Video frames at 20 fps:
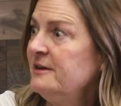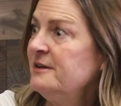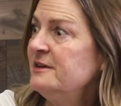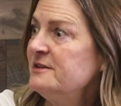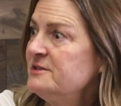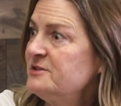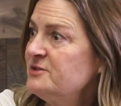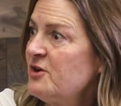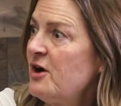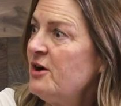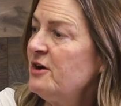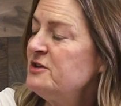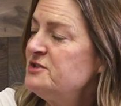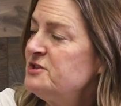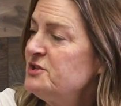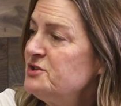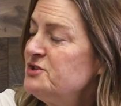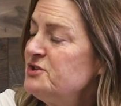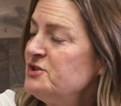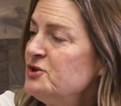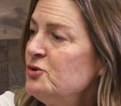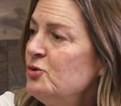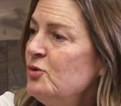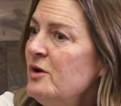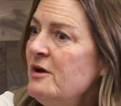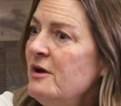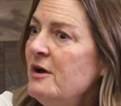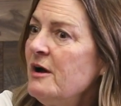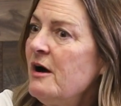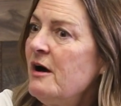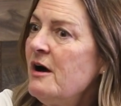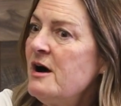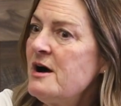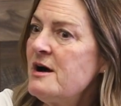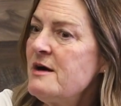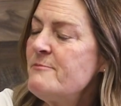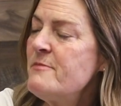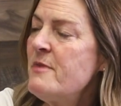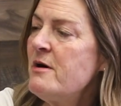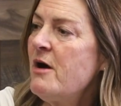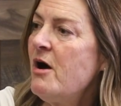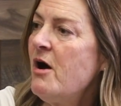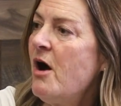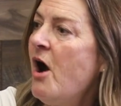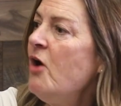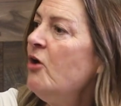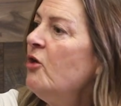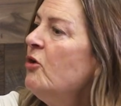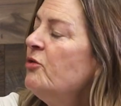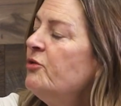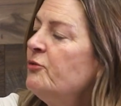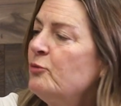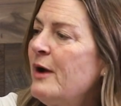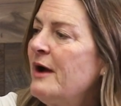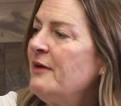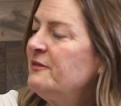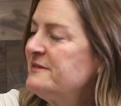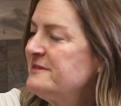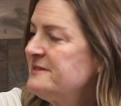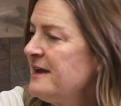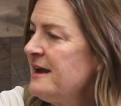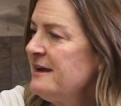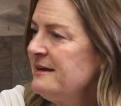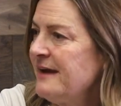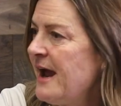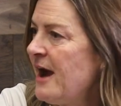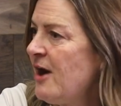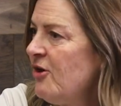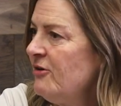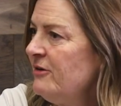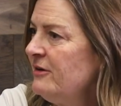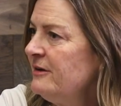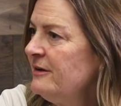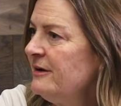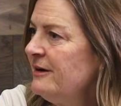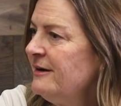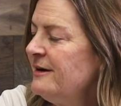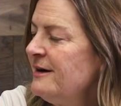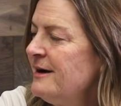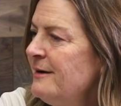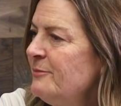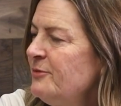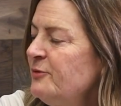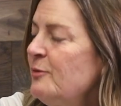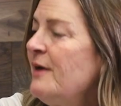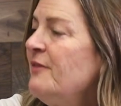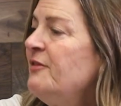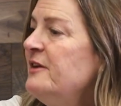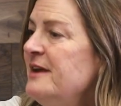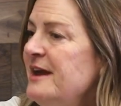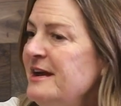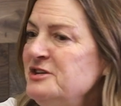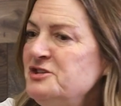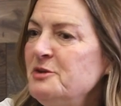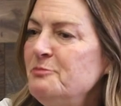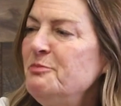started to do all throughout the state now, throughout the nation.